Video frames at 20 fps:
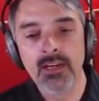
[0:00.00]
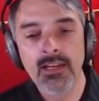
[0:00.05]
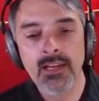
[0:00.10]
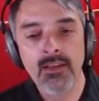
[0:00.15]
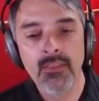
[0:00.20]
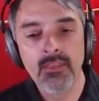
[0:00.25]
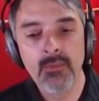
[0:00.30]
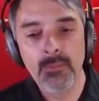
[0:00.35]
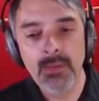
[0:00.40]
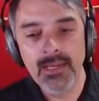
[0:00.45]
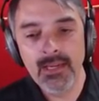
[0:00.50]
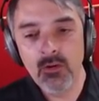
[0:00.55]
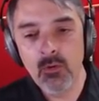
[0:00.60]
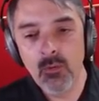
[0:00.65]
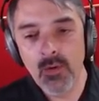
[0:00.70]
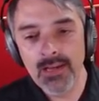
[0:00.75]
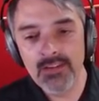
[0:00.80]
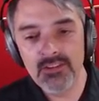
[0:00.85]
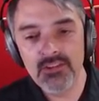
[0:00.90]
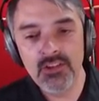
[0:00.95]
Now, the big
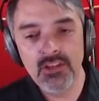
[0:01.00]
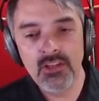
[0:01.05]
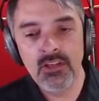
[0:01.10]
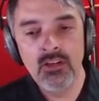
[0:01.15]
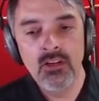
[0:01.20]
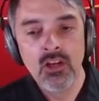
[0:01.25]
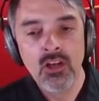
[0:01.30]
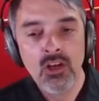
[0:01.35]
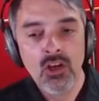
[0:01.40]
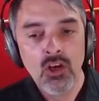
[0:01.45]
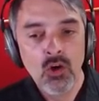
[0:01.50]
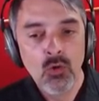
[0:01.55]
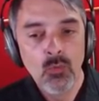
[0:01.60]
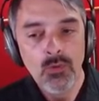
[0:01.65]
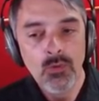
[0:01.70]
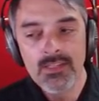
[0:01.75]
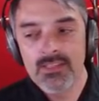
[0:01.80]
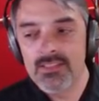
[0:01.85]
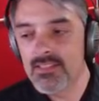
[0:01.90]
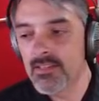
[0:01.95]
question
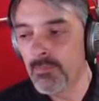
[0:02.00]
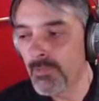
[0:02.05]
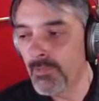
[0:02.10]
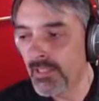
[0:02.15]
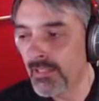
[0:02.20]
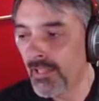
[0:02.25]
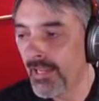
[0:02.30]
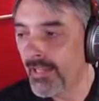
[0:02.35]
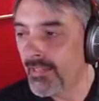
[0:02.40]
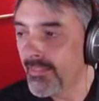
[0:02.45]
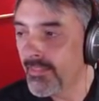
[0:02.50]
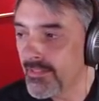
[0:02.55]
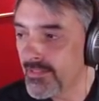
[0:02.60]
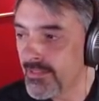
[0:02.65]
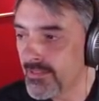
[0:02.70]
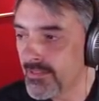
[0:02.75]
when something like this is